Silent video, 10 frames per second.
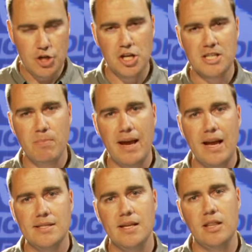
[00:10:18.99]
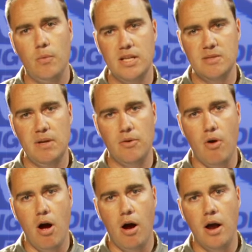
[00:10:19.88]
just by guessing the wind speed
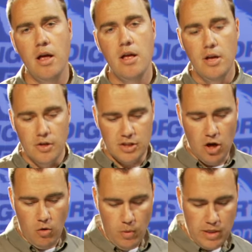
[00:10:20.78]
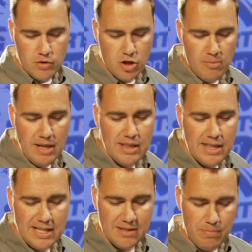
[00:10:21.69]
wrong. So when there's going to be
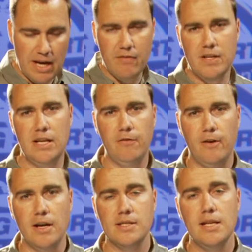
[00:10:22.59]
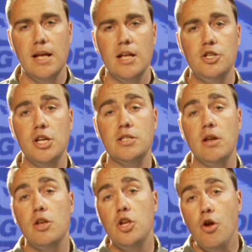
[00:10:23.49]
this big of a difference just
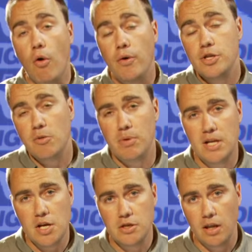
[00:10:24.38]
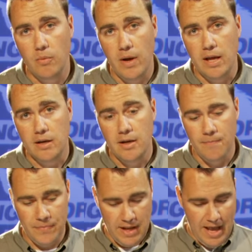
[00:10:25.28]
on your interpretation of the wind,
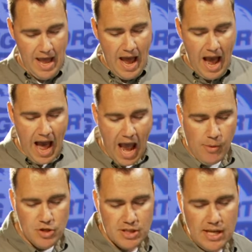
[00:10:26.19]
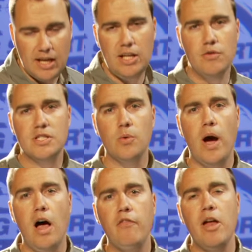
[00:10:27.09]
I would just like to use
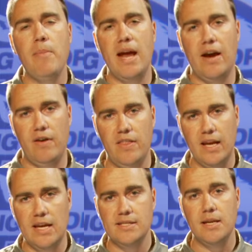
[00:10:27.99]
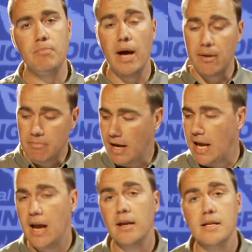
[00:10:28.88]
12 and make everything easy. But
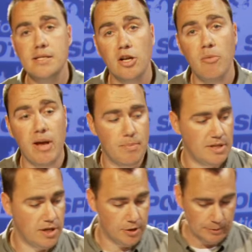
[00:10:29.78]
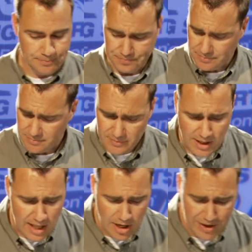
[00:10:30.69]
again, it's still going to be up to you.
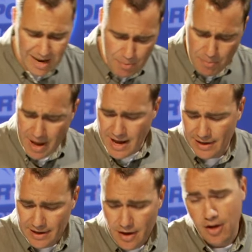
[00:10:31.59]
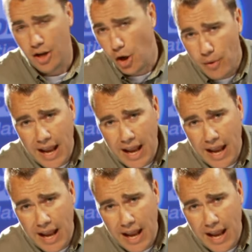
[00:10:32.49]
Now keep in mind, your